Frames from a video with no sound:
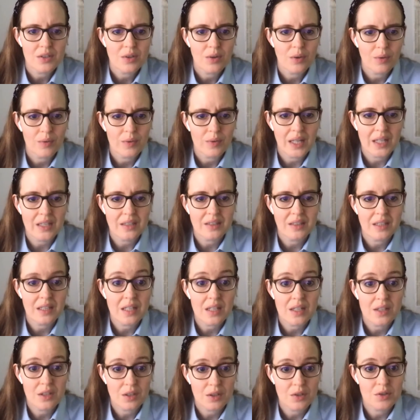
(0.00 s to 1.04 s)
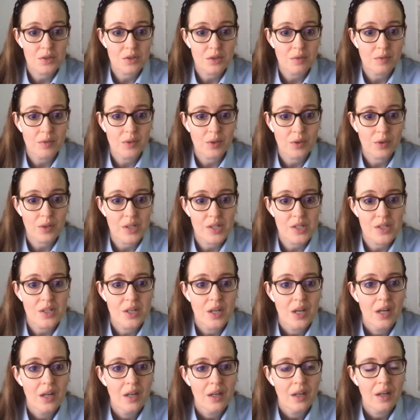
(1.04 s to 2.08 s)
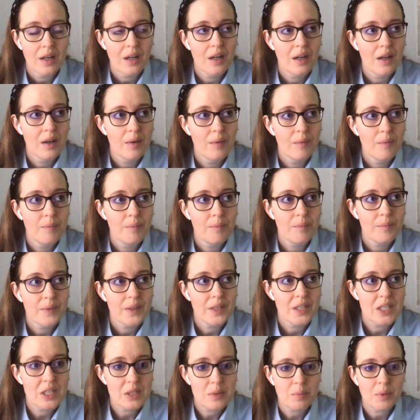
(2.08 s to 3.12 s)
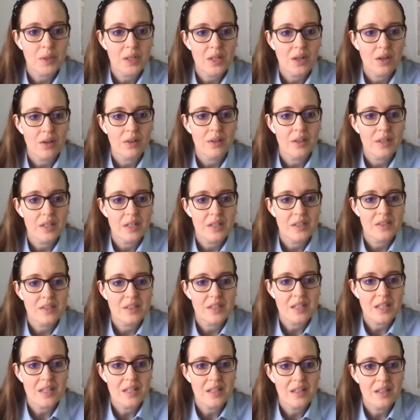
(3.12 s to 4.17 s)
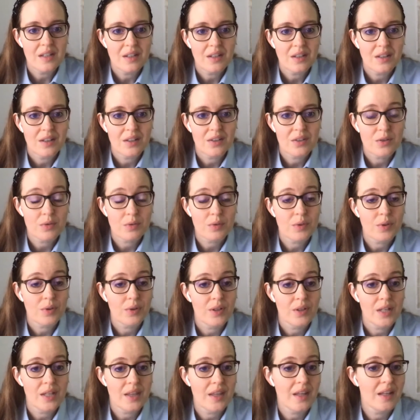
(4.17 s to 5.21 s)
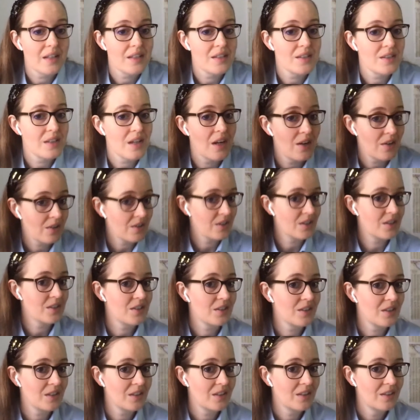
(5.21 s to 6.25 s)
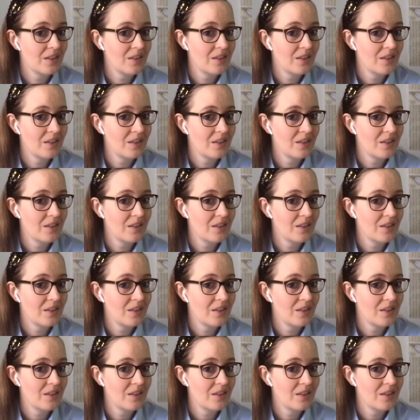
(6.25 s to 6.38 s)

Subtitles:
So that, like in the conservatories, the display garden is the conservatory that is air conditioned.